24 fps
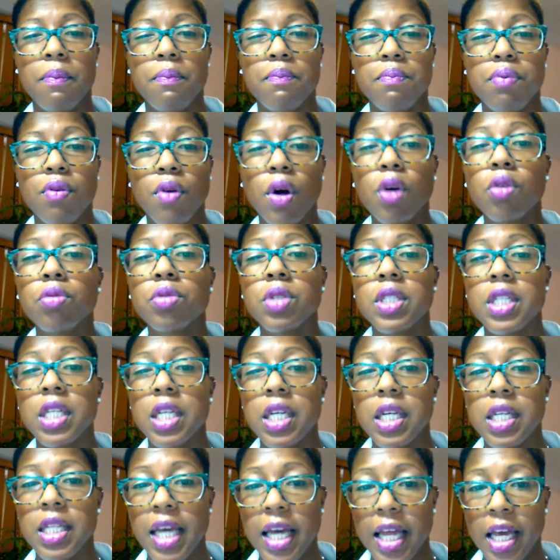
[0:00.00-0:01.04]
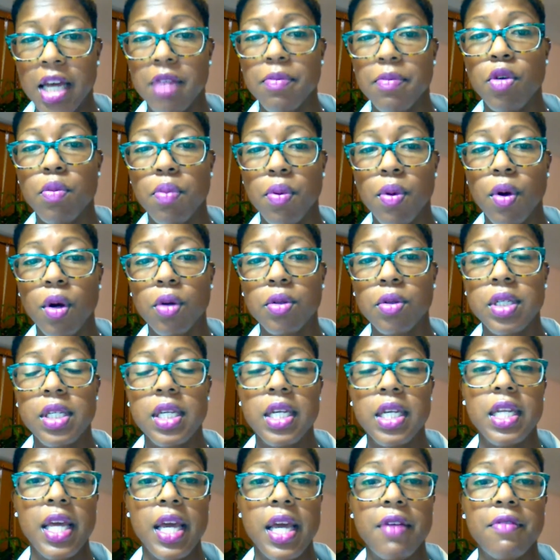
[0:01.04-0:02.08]
protein, that animal
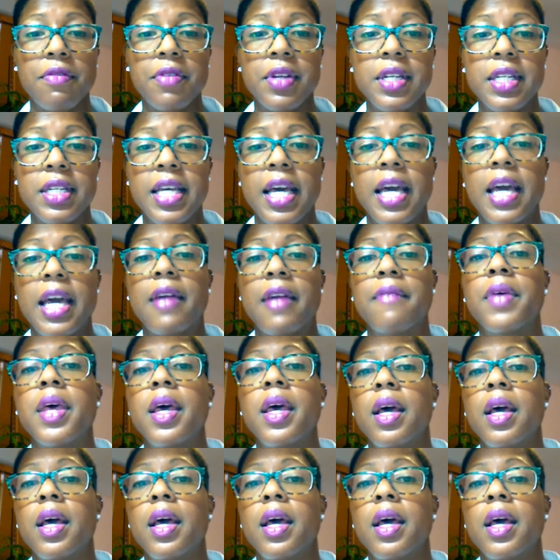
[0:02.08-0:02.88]
protein, every day.